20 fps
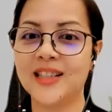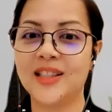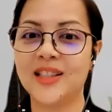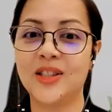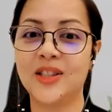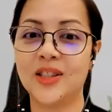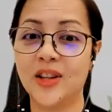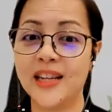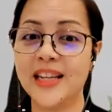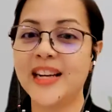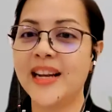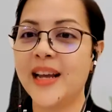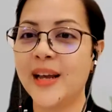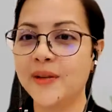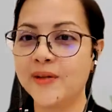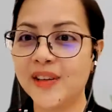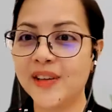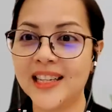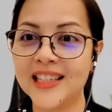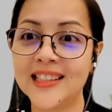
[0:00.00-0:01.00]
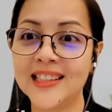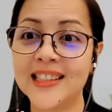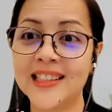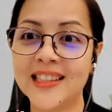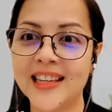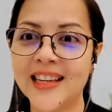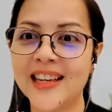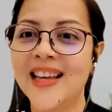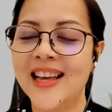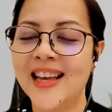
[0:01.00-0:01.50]
solid advice
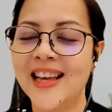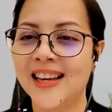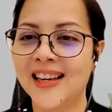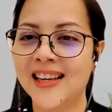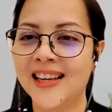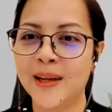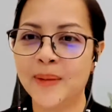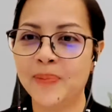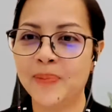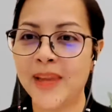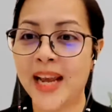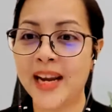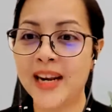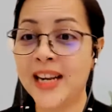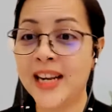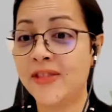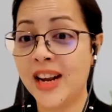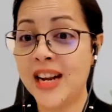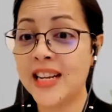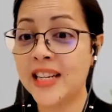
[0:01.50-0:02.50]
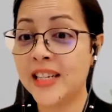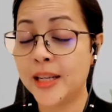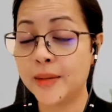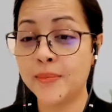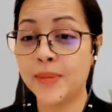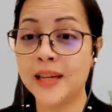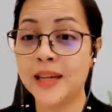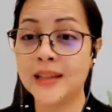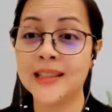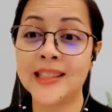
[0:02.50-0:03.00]
there. And it really
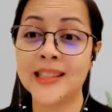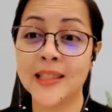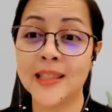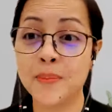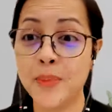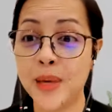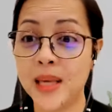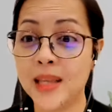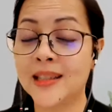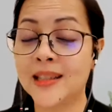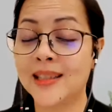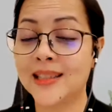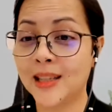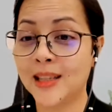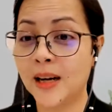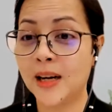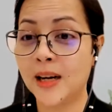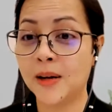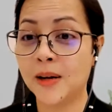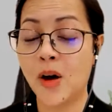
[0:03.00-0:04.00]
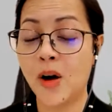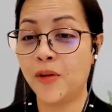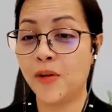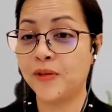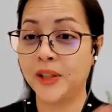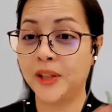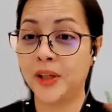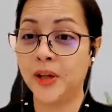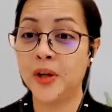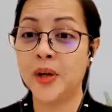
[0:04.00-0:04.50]
debunks the myths
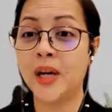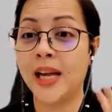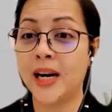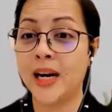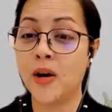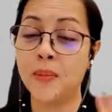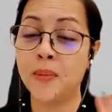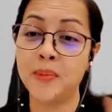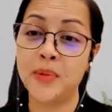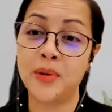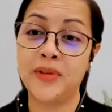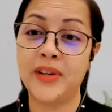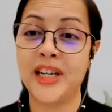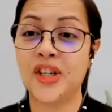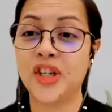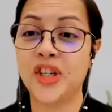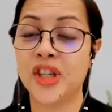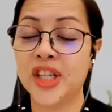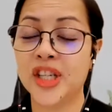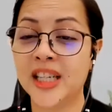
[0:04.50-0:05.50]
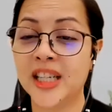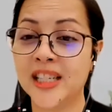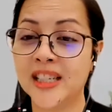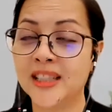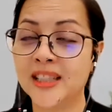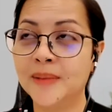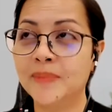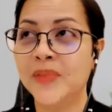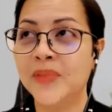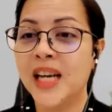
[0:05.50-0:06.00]
of, an
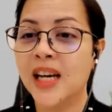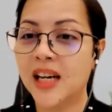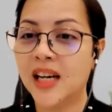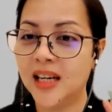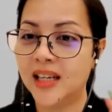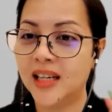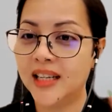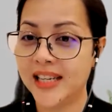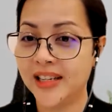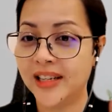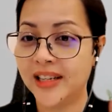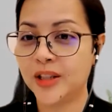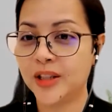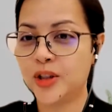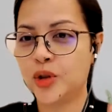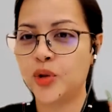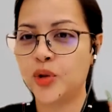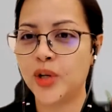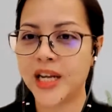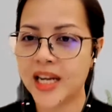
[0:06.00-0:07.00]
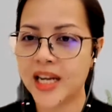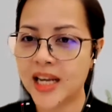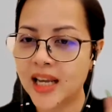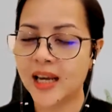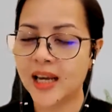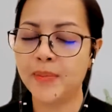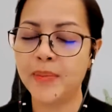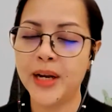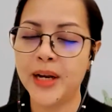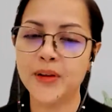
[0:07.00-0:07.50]
operational industry,
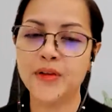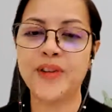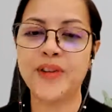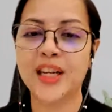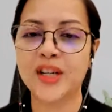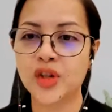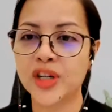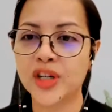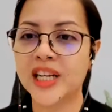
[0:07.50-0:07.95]
manufacturing